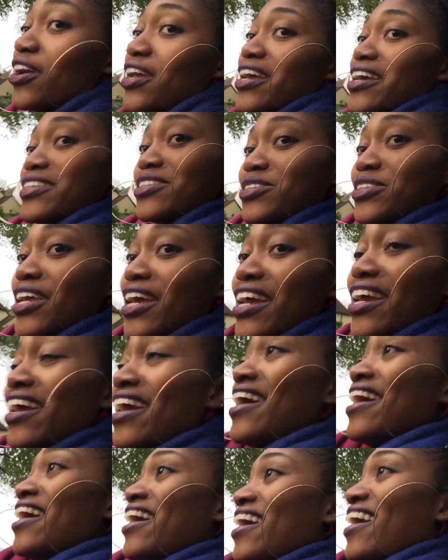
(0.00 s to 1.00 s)
Oh yeah,
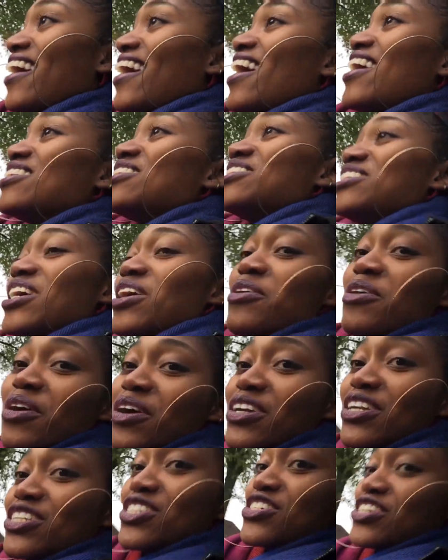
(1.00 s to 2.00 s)
today we're
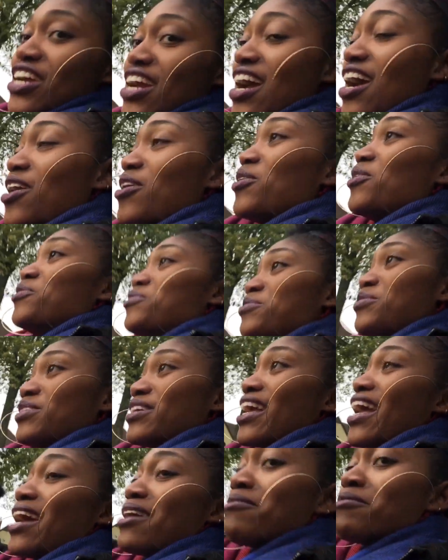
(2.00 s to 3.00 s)
gonna chat,
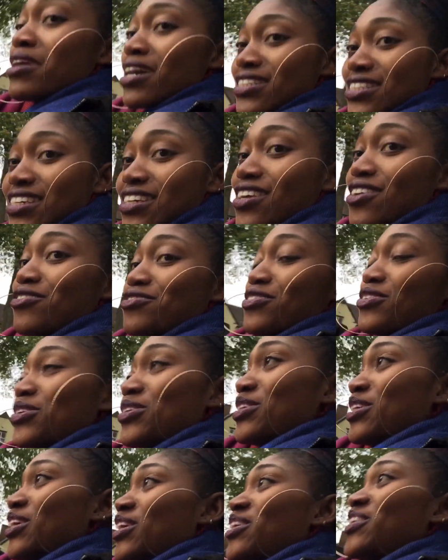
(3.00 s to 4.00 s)
get Martel a
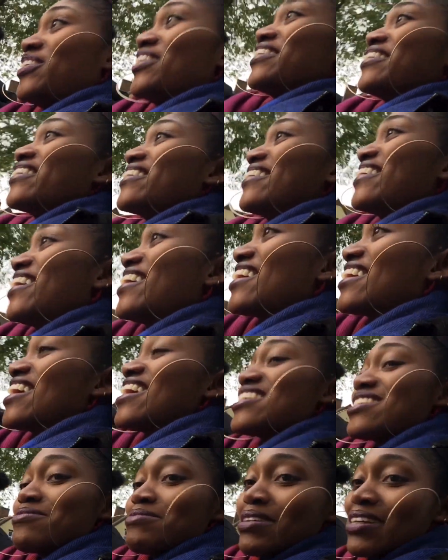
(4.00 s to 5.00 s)
phone now.
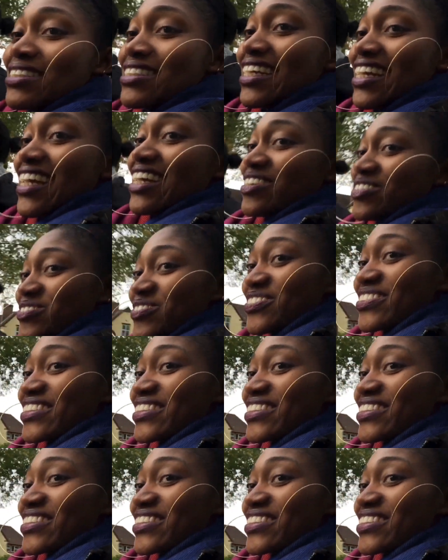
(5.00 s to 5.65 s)
It's about time.